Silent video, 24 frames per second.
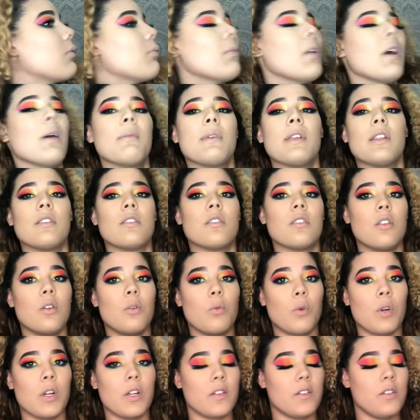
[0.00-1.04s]
But I mean, it still
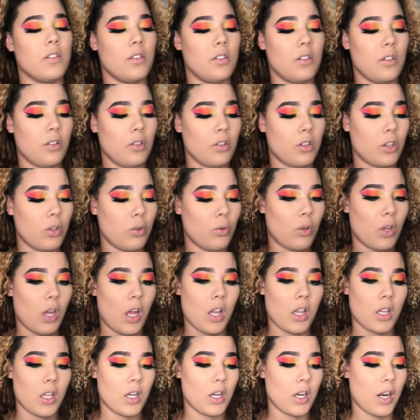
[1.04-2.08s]
works. It's still a cute
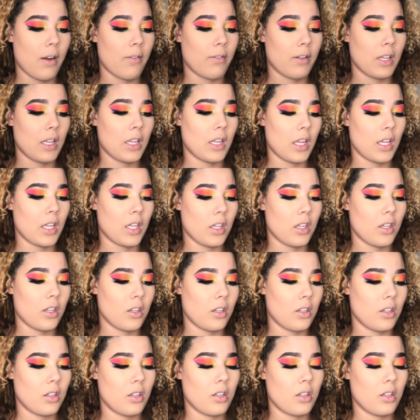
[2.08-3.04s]
color. I really like it.